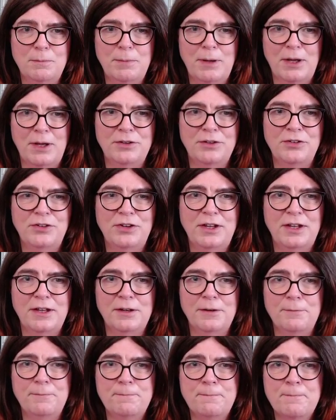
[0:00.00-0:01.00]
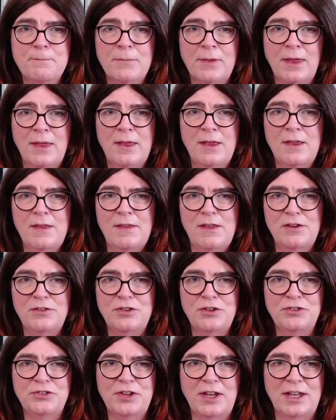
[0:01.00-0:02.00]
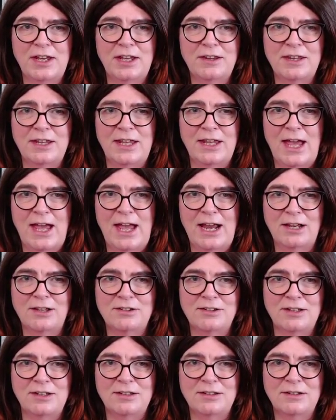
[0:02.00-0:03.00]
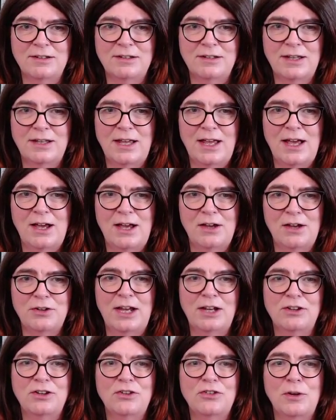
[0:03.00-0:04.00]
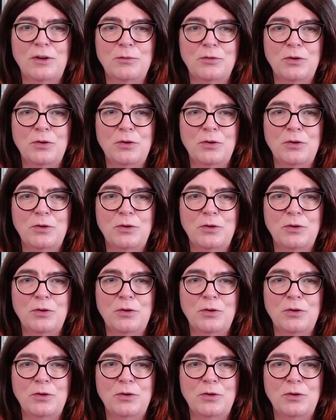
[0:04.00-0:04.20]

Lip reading: buttons here, let's just take the exit, how to exit zoom.